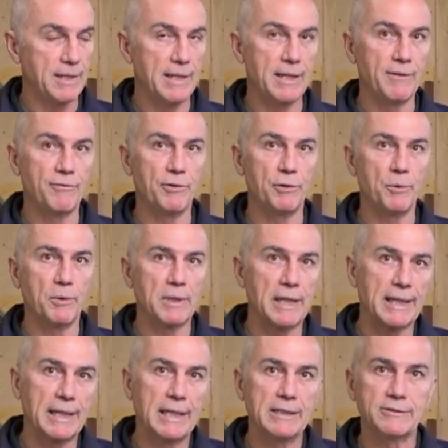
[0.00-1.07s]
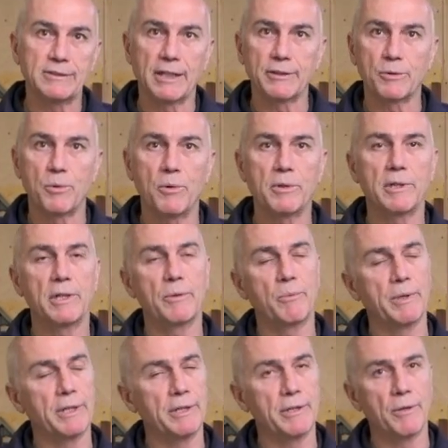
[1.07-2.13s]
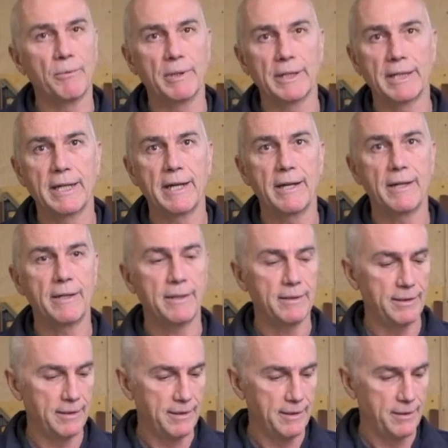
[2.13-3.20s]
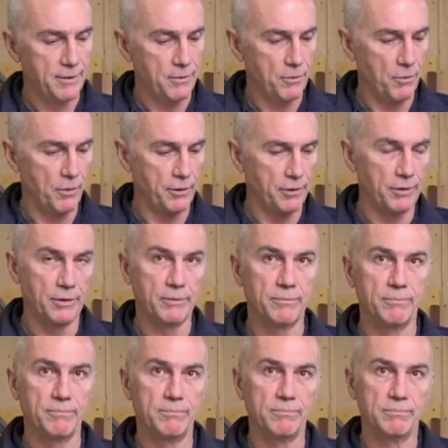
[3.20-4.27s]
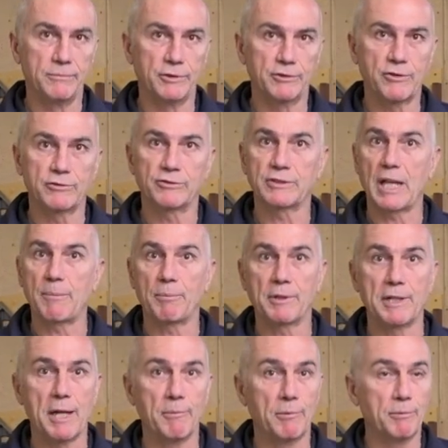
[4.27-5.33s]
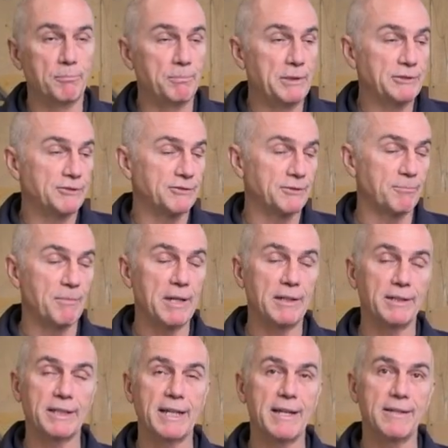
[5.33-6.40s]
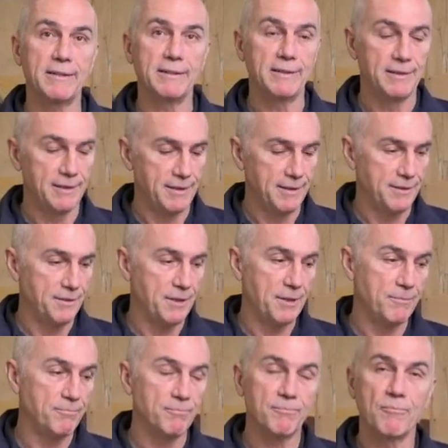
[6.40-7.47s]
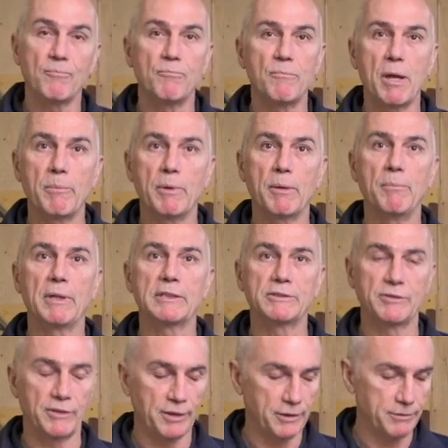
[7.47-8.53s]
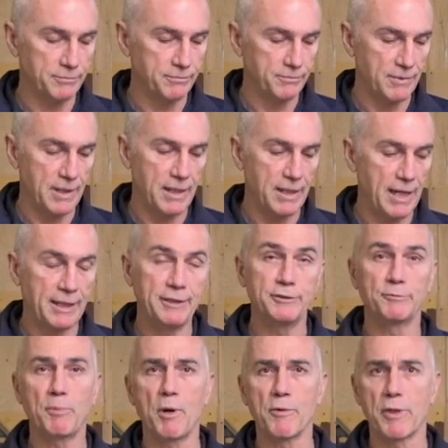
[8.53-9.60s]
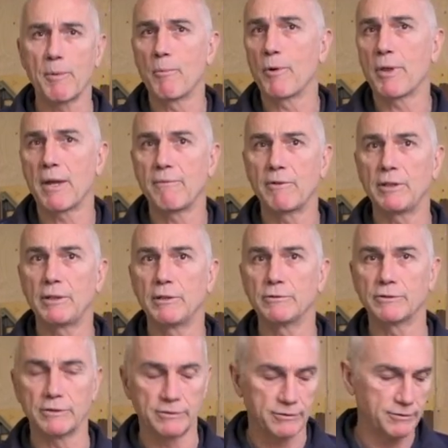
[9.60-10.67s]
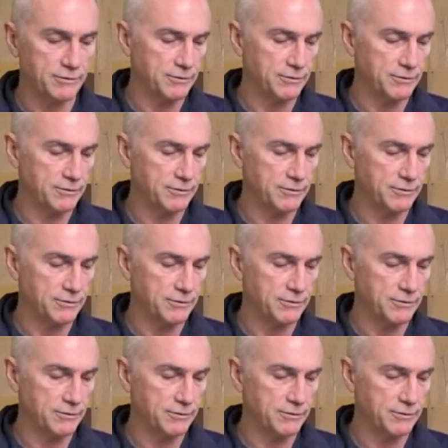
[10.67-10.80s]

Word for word: If you're doing like an inside corner where you don't really care, or you're just slapping a couple pieces of metal together, then maybe a M I G's for you. Uh, I use both. They both have their uses.